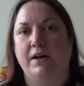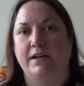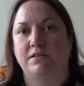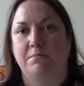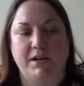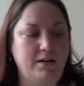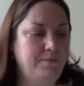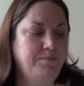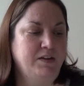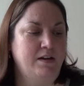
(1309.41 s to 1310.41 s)
caterpillar.
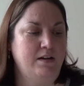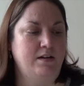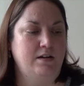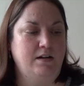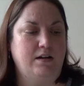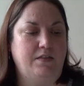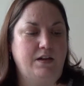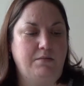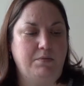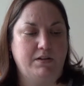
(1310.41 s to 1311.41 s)
And
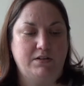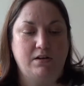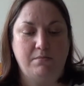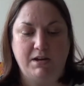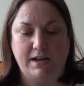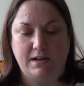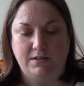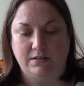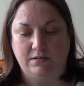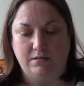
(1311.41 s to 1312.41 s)
then by the time you get
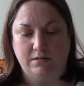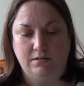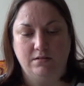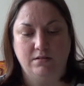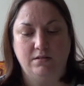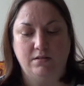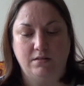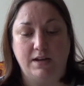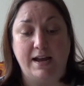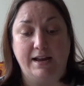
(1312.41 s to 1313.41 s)
to
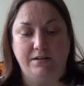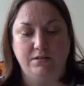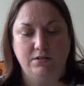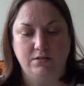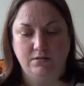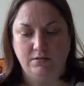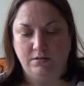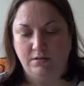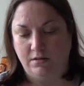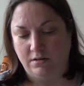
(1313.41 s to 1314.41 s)
the end,
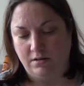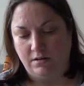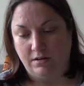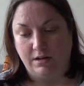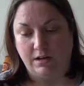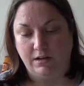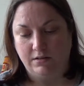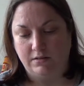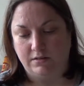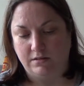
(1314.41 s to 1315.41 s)

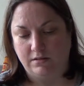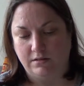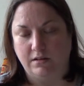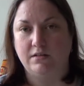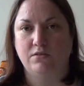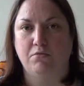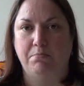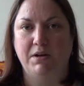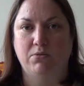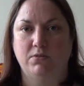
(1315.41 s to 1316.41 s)
it sort of
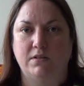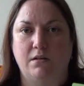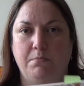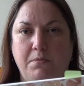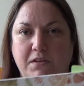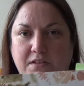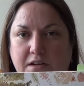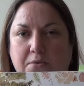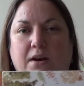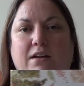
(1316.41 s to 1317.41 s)
builds up the
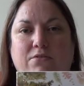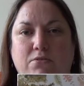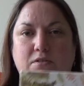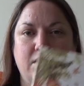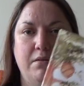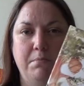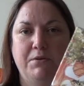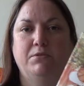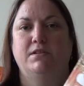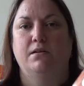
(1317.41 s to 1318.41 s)
skill level, so it
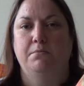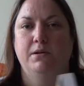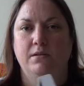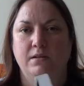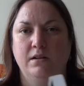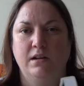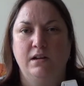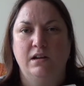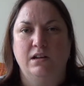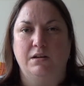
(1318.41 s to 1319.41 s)
builds up
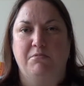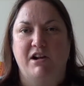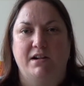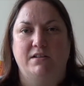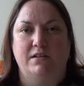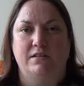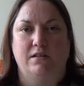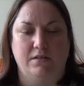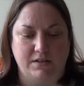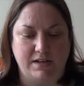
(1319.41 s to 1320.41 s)
your practice,
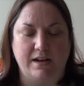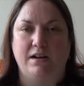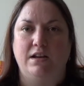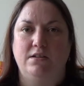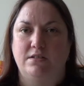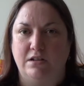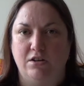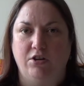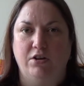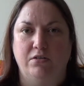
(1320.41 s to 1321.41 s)
like the techniques that
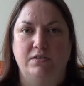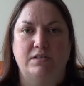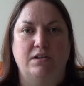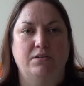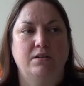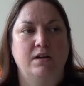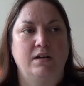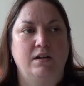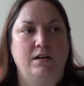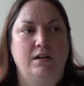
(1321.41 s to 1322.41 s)
you use. So
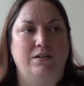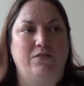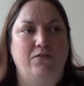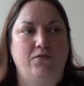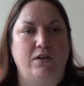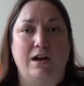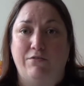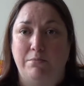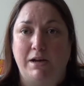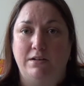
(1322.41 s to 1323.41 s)
if you
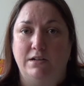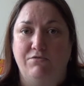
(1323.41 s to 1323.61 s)
haven't painted